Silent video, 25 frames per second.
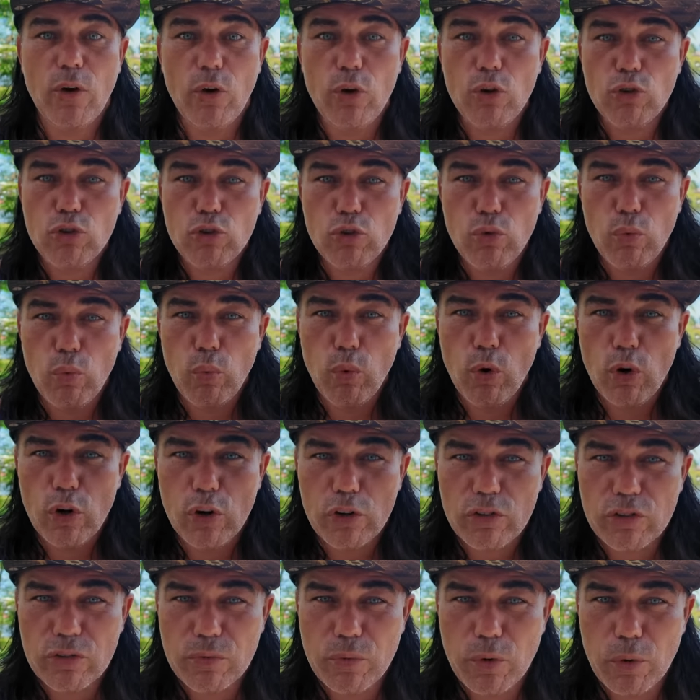Also,
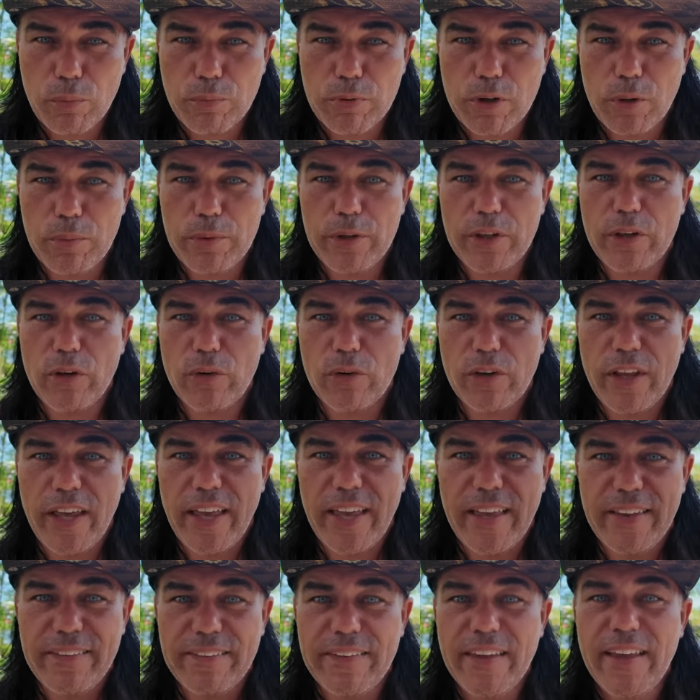wars were probably going to
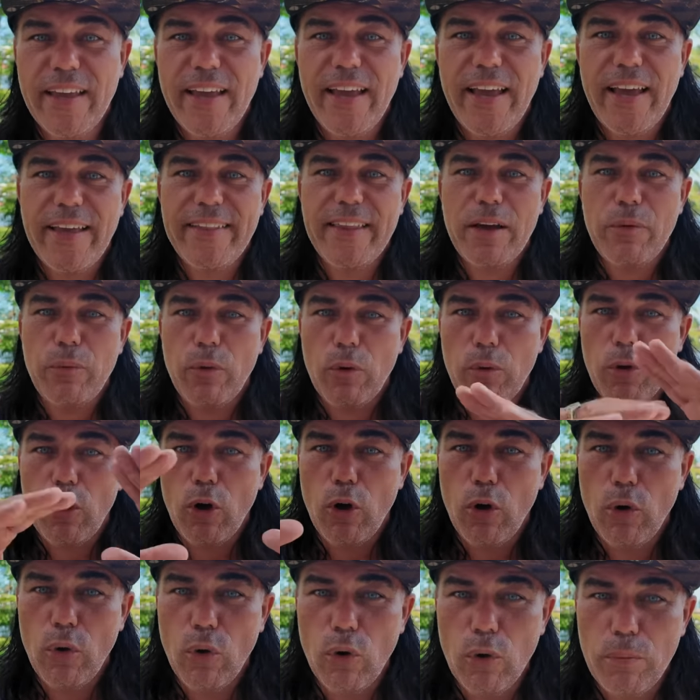end, and that will
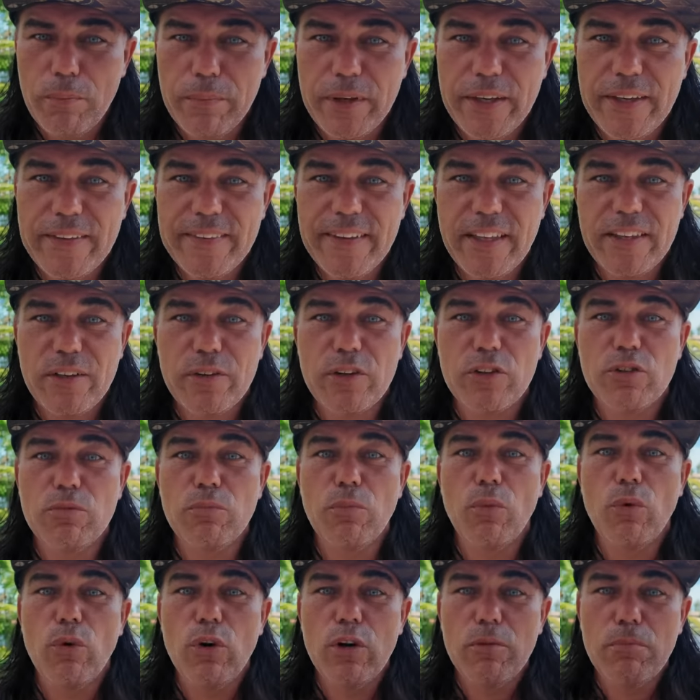all mean that there is
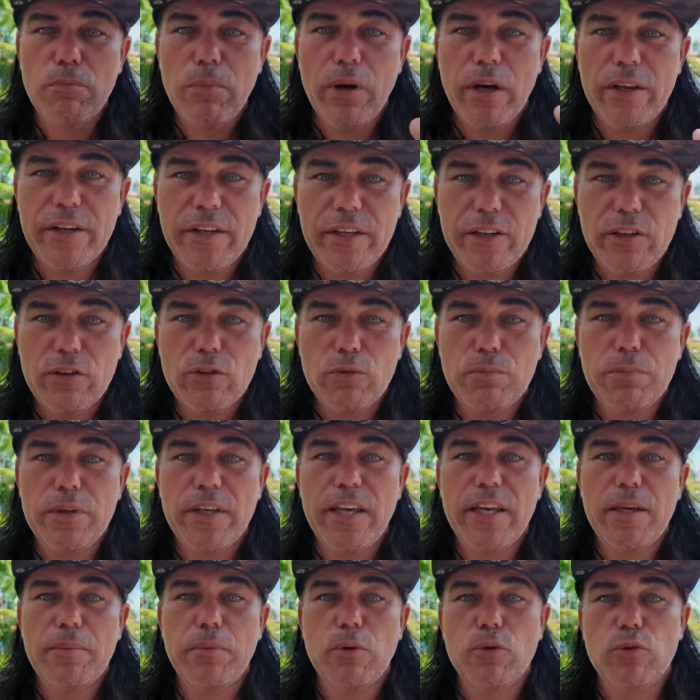more money to be
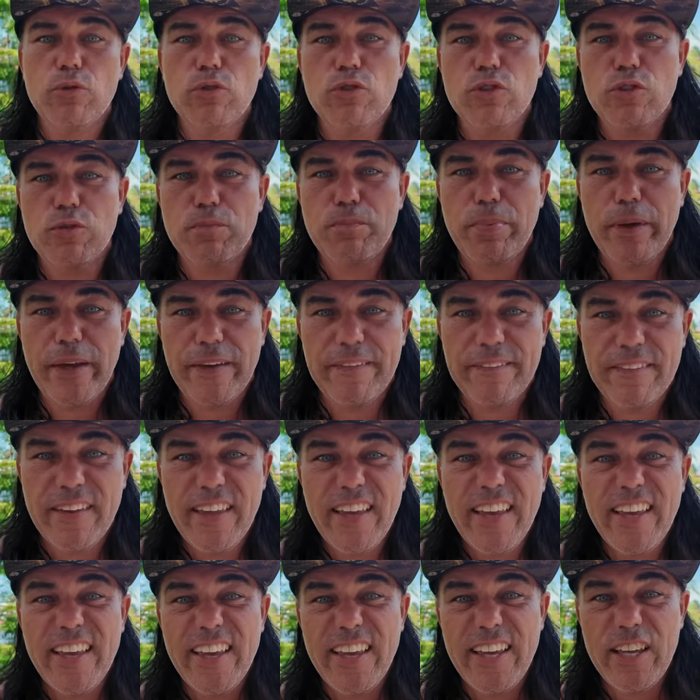able to spend
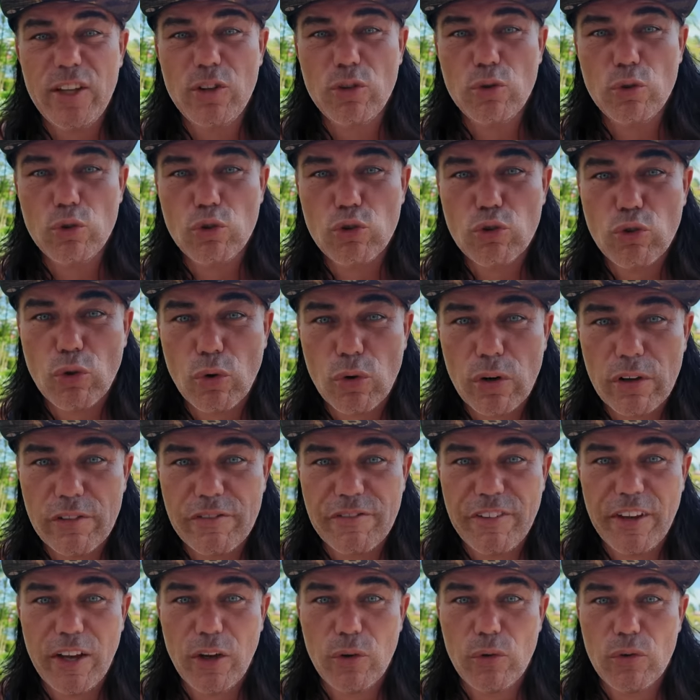into store of
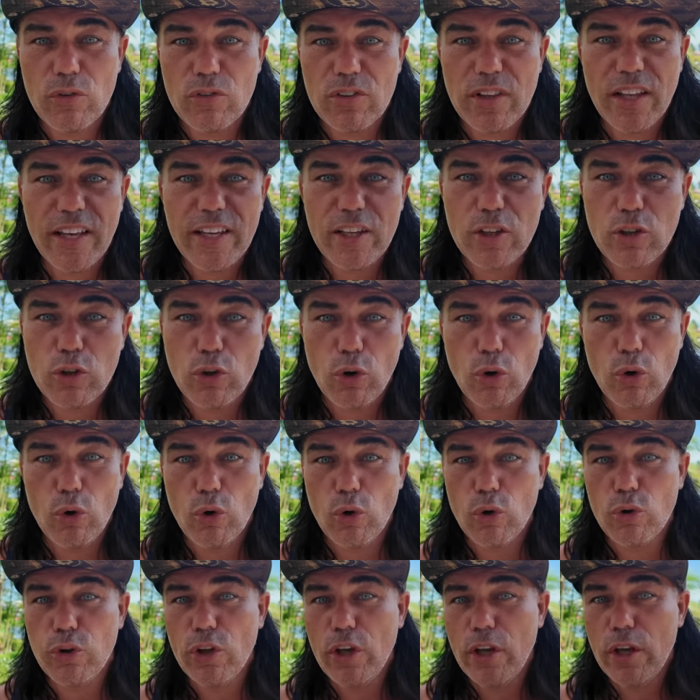values like
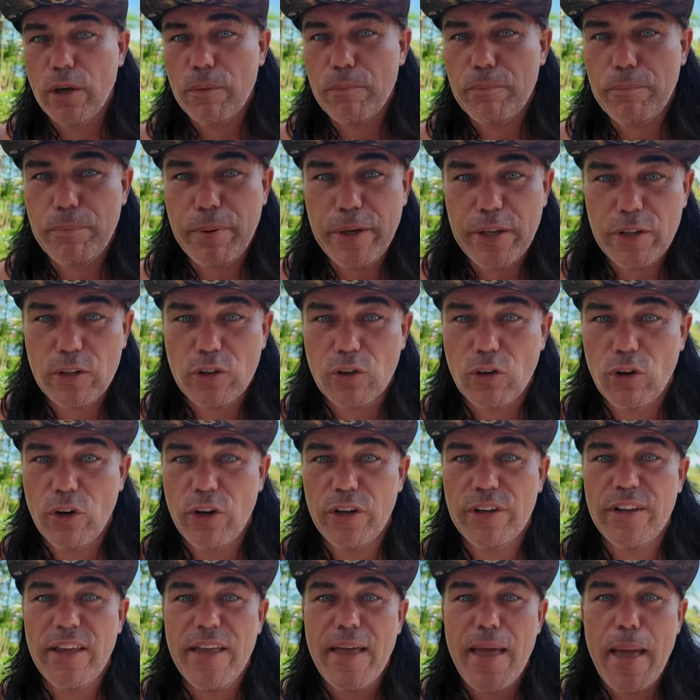gold,
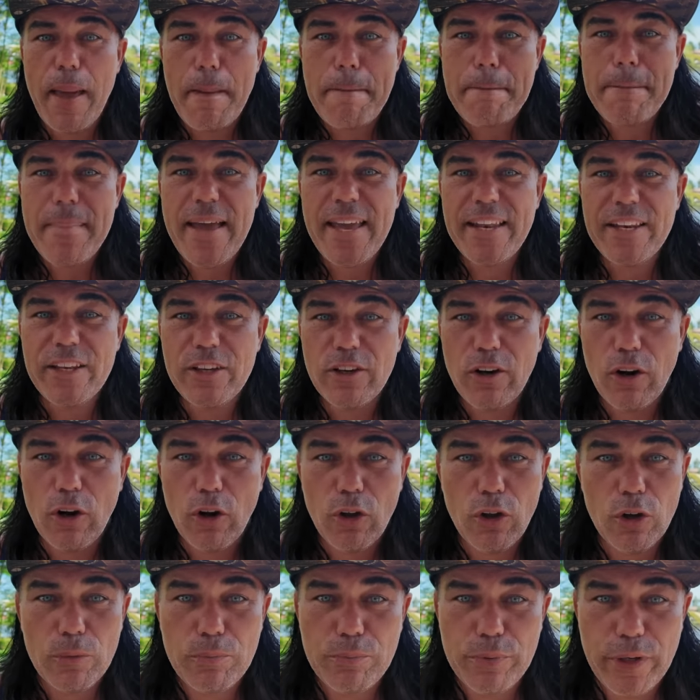Bitcoin, and many
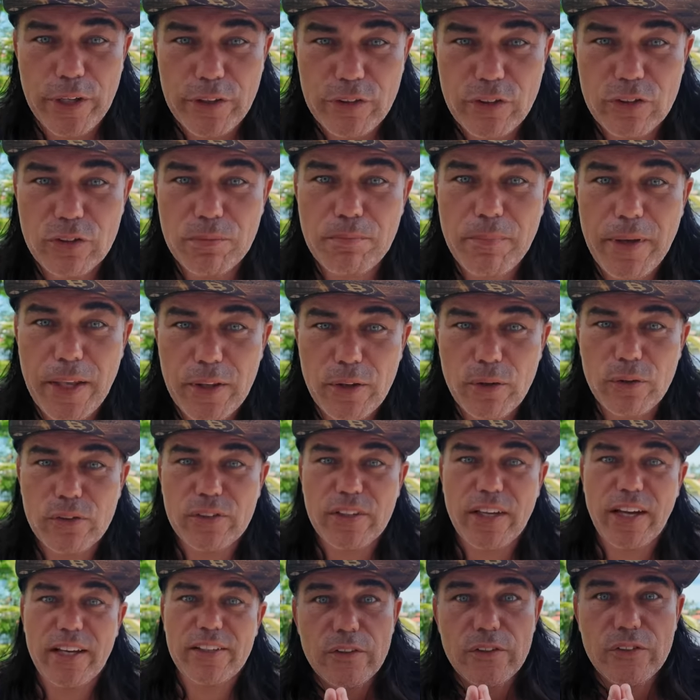other precious metals,
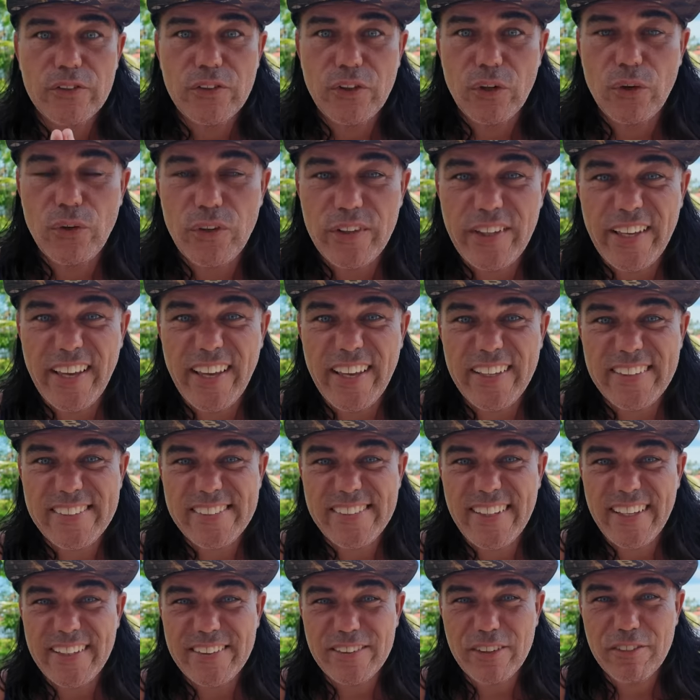guys. So yes,
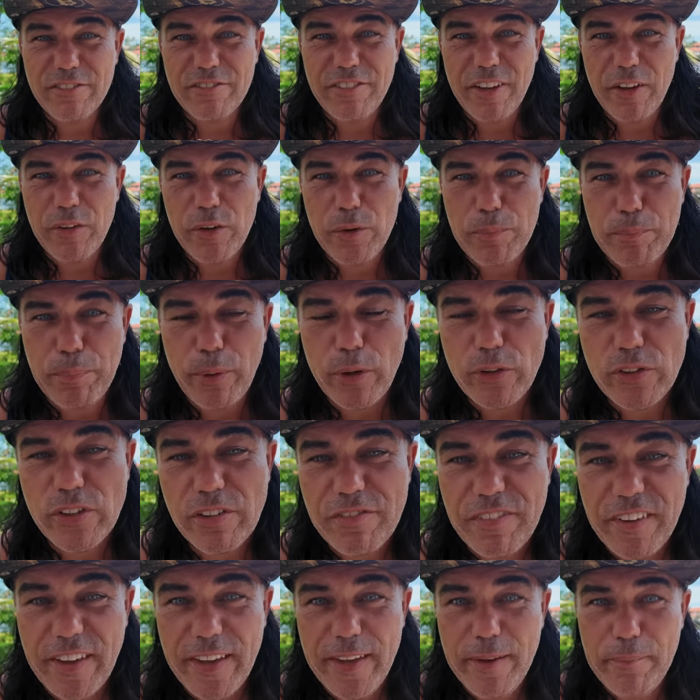that's a very
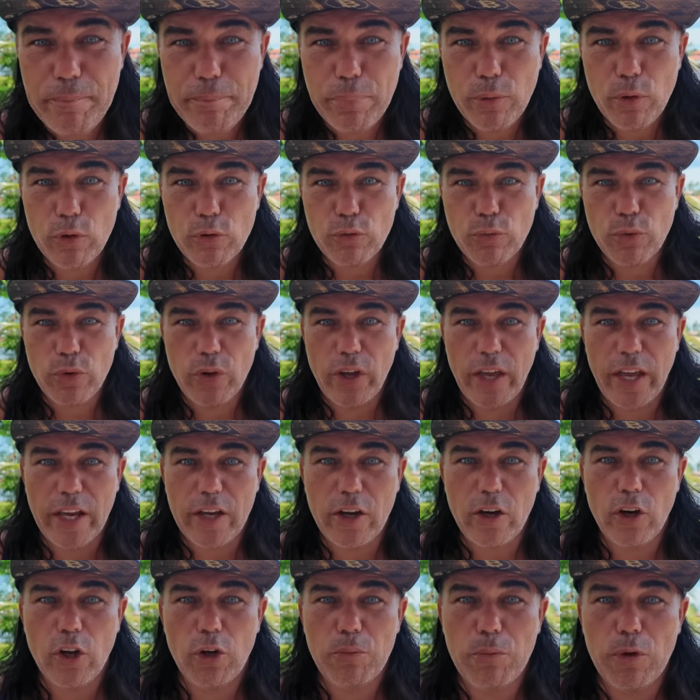positive impulse for the
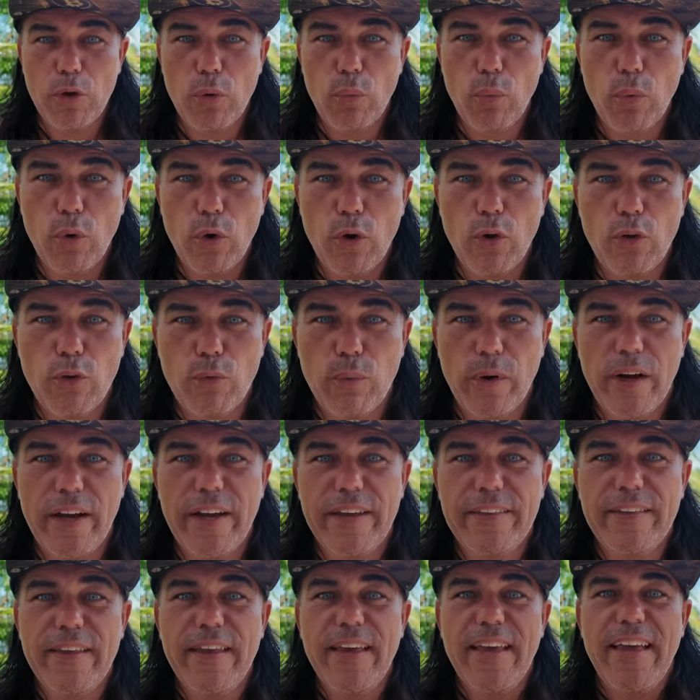economy
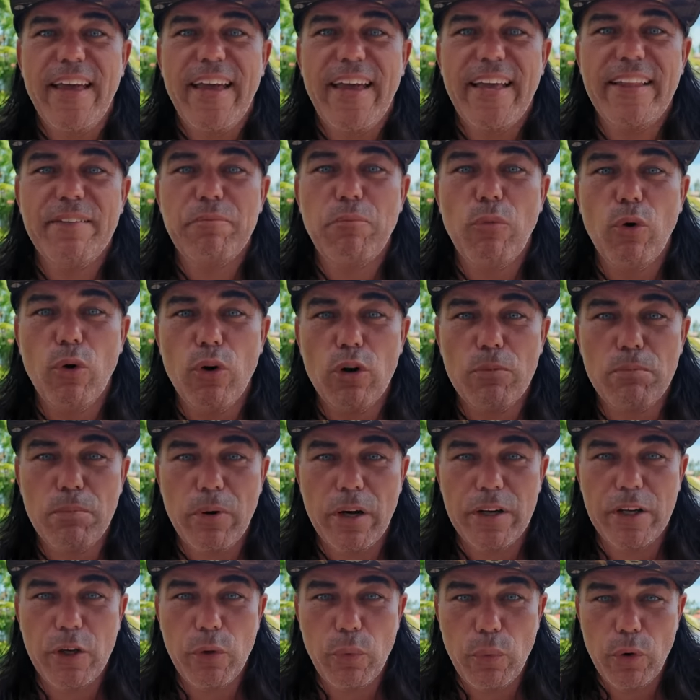worldwide, and more
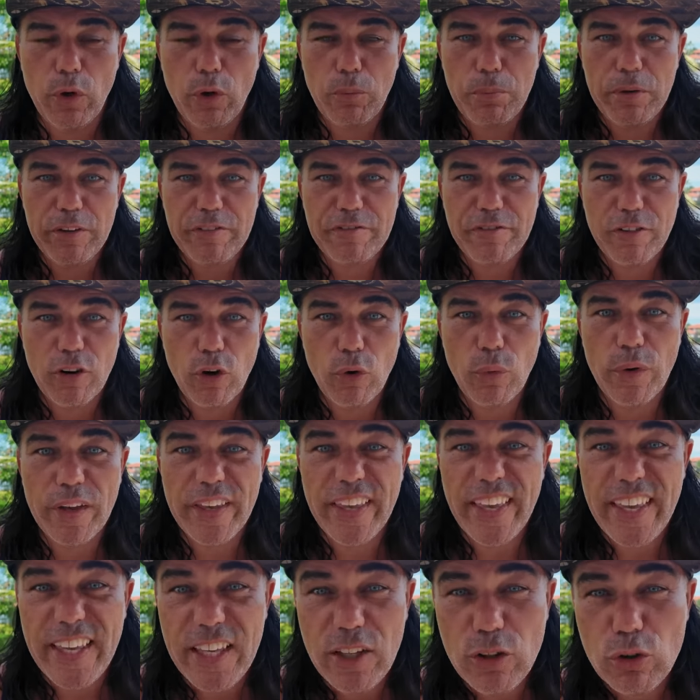money will be
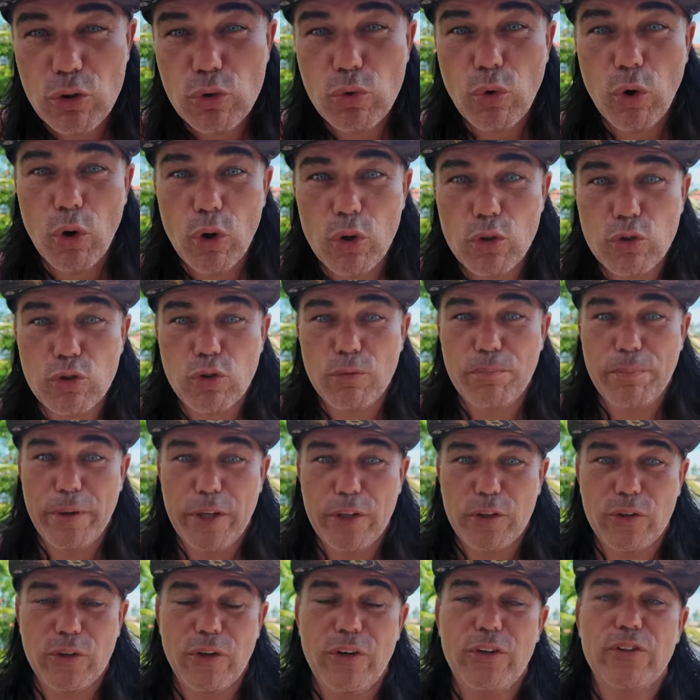flowing into also
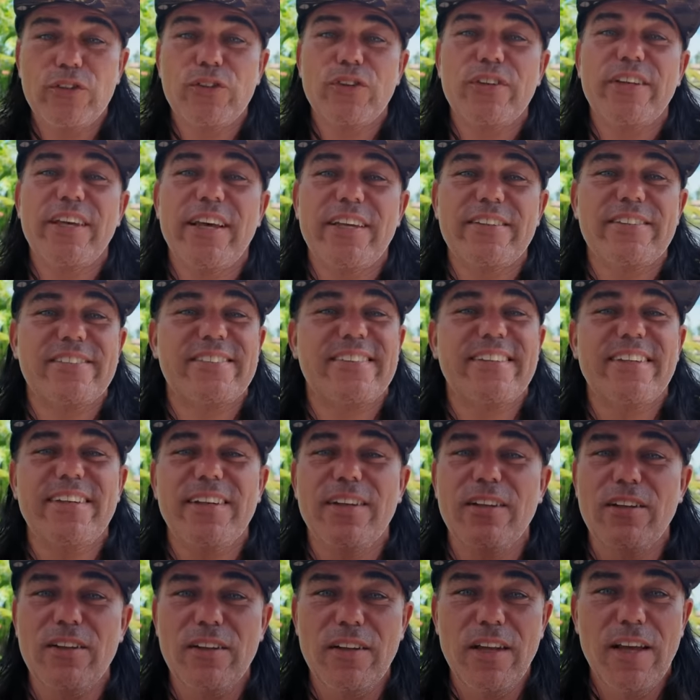Bitcoin. So yes,
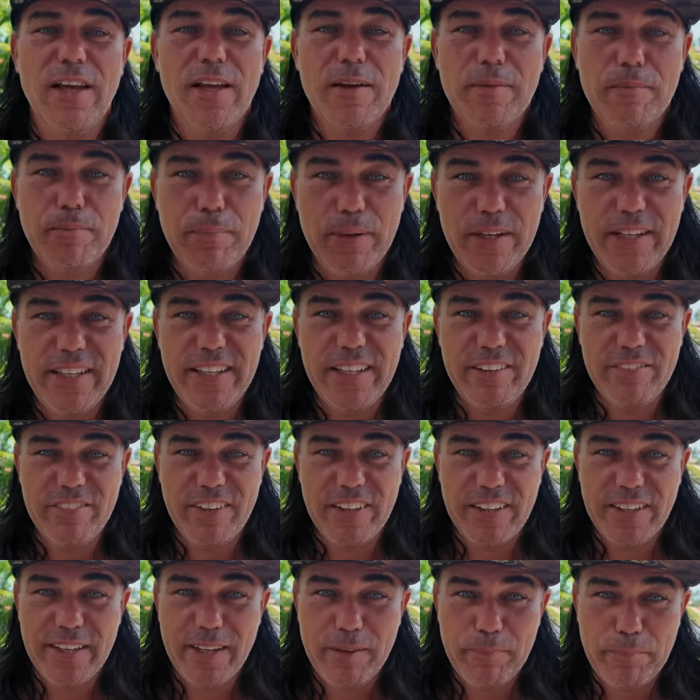still
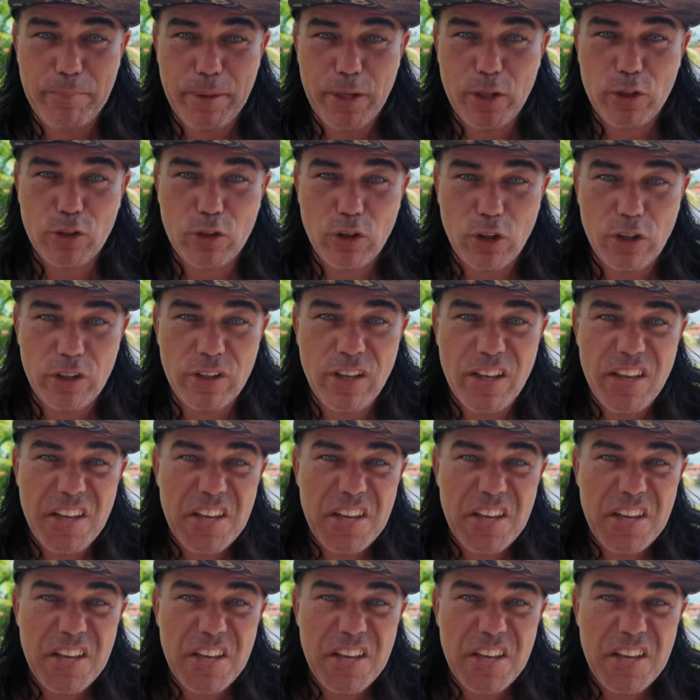believing in Bitcoin.